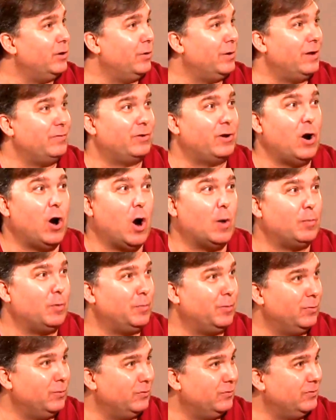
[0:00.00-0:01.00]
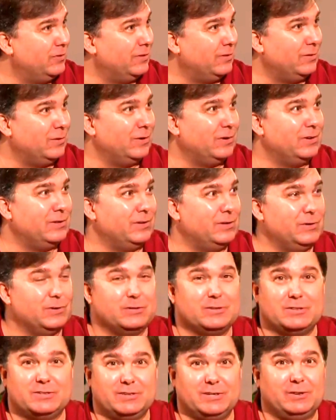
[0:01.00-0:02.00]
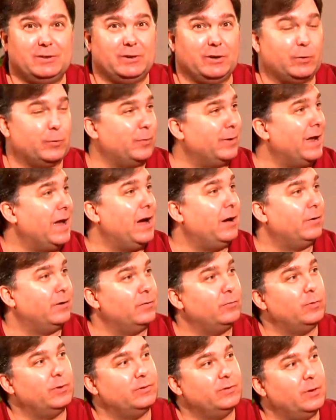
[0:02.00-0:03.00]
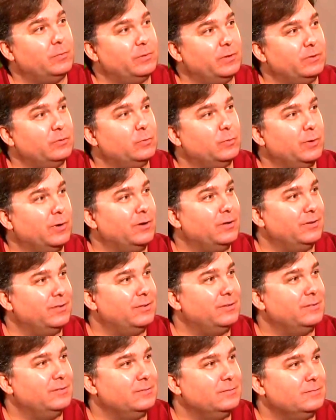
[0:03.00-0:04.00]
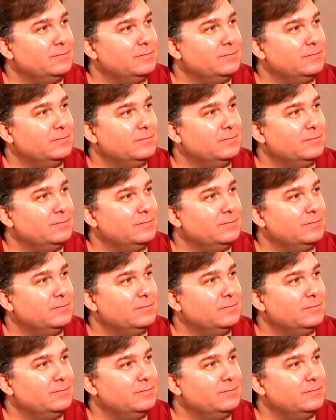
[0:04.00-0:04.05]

You don't have comparables to look. You're just dealing in the reality of what something's worth.